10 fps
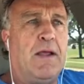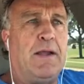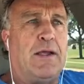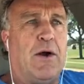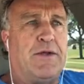
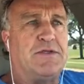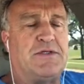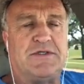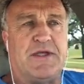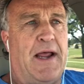you know, I used
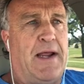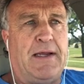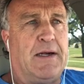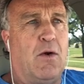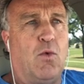to say,
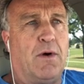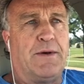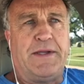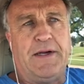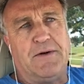you know, we're
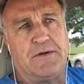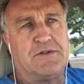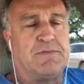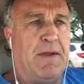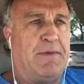
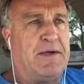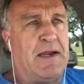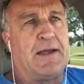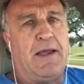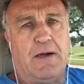years, maybe a
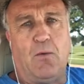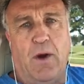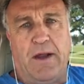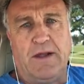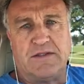decade
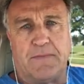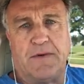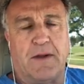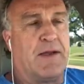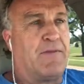away,
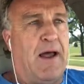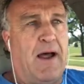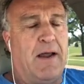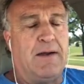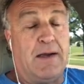something like
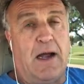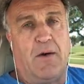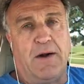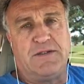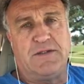that. Now
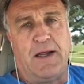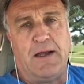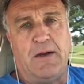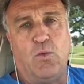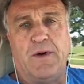I
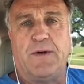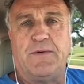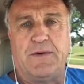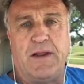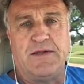say we are
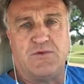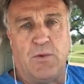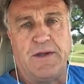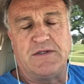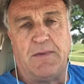days,
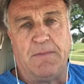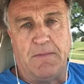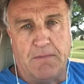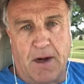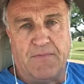weeks, maybe
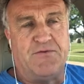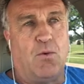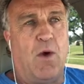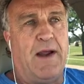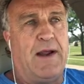months
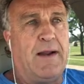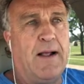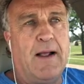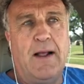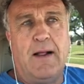away.
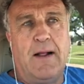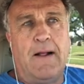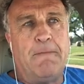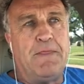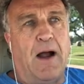
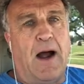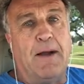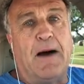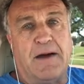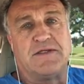
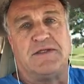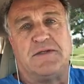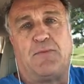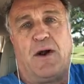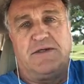I'm honestly
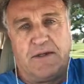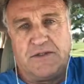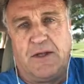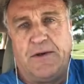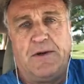surprised I'm
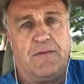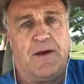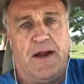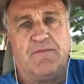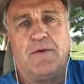still here,
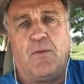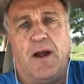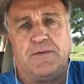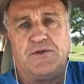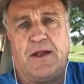that I haven't been
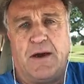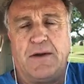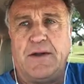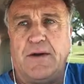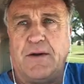raptured out
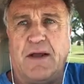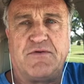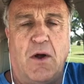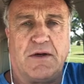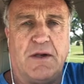of here. And I've
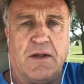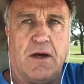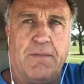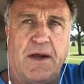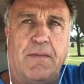talked a
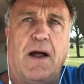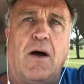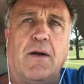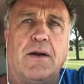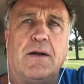little bit about